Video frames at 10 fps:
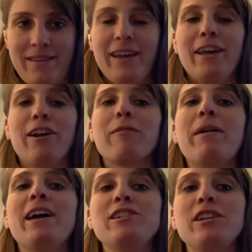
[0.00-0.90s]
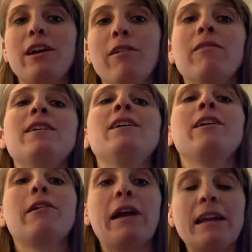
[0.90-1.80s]
An arpeggio.
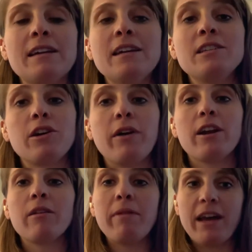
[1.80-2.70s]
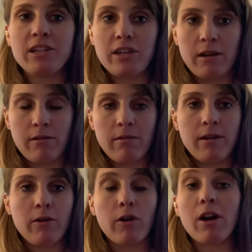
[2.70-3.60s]
Great. So an arpeggio,
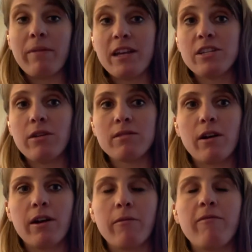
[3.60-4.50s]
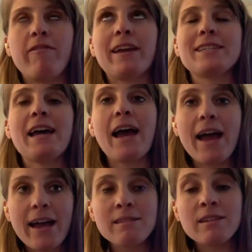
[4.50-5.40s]
or arpeggios, are a
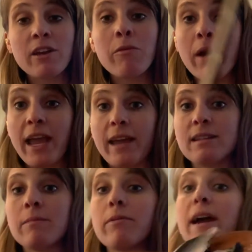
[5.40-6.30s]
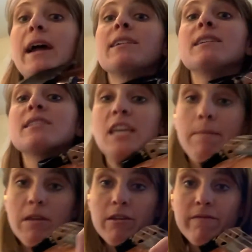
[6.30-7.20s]
fantastic way to practice
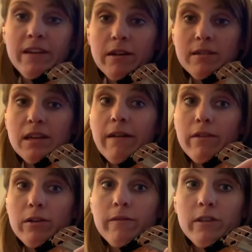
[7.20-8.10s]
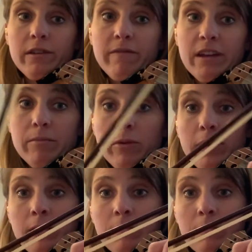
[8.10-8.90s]
keeping your fingers hovered over the fingerboard.